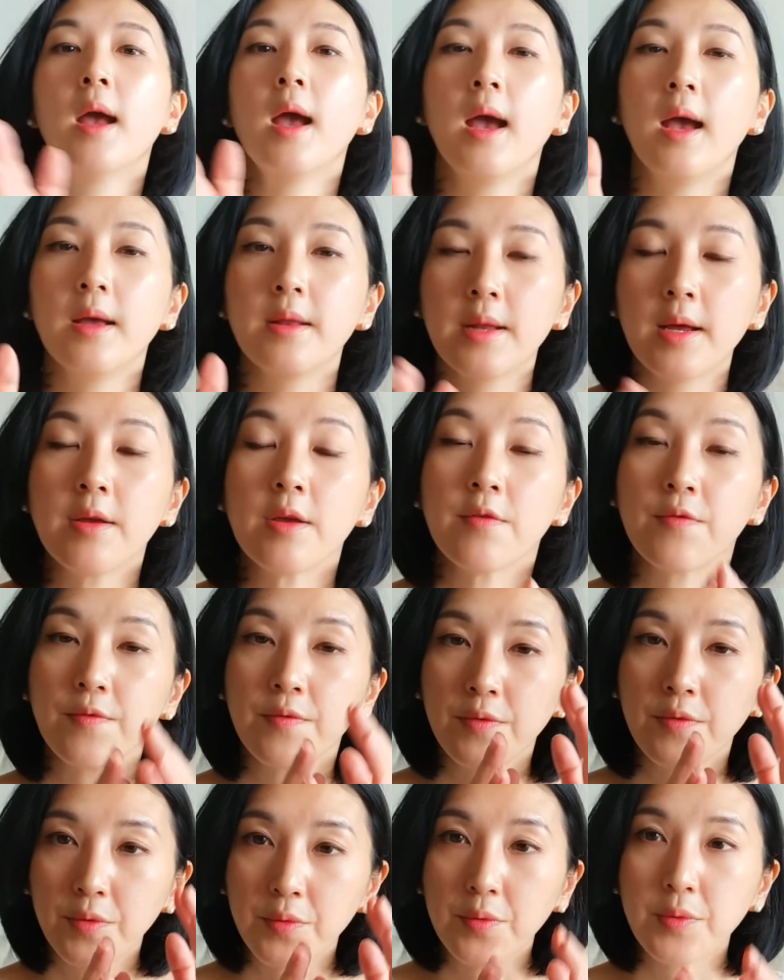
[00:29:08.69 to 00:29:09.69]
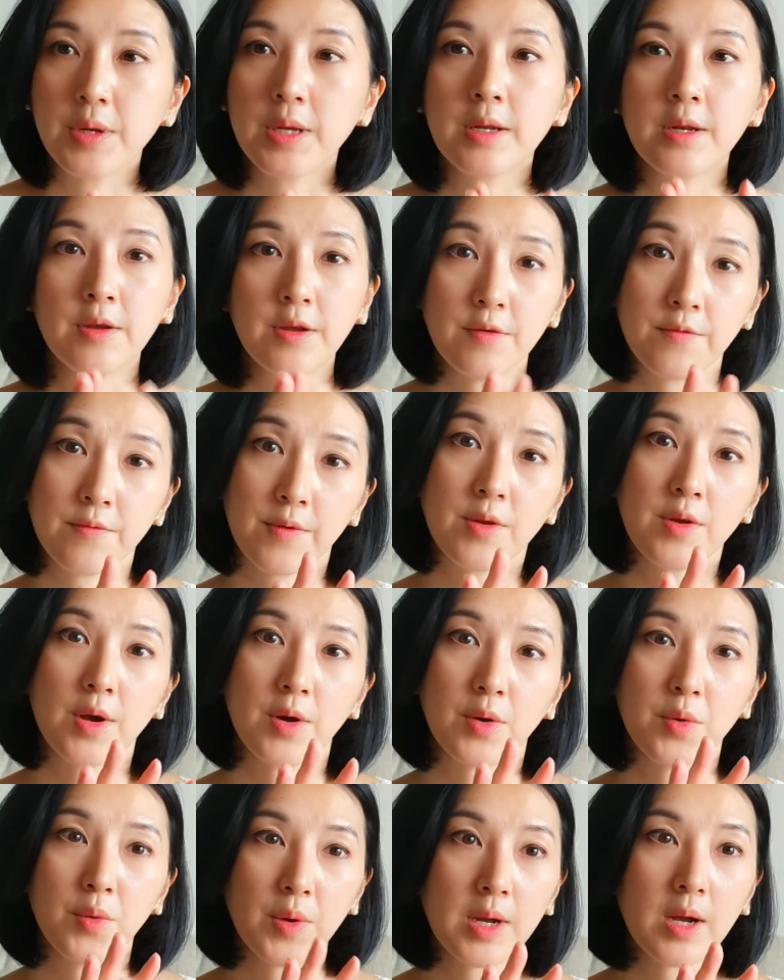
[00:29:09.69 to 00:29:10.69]
And then if you in the event
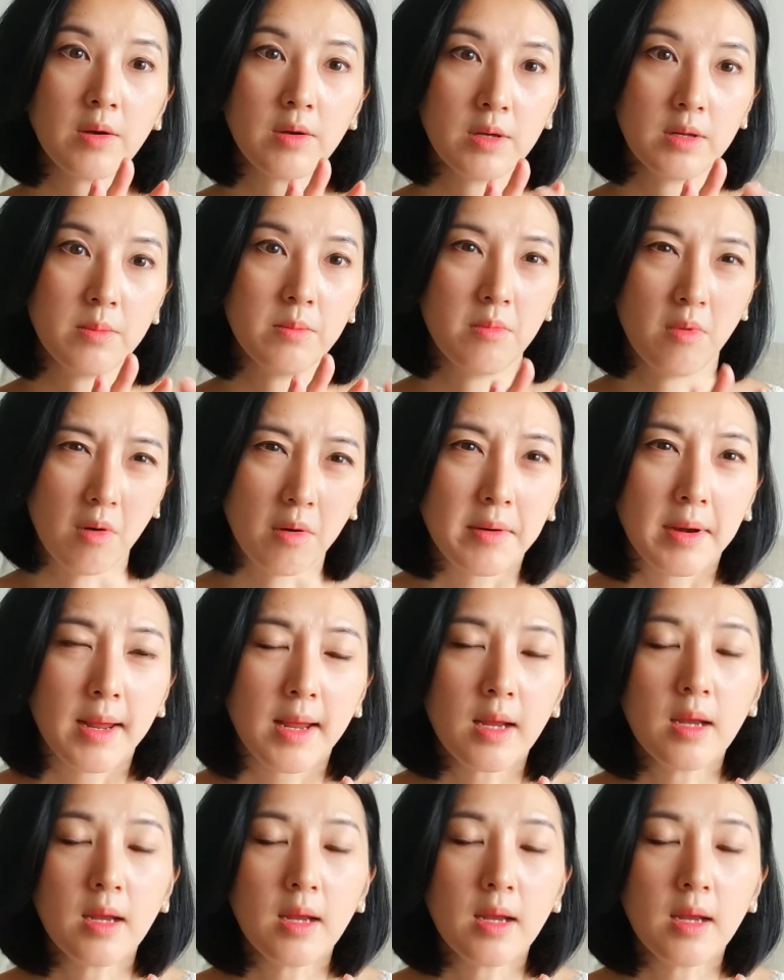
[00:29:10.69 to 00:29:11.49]
you're going out in the morning,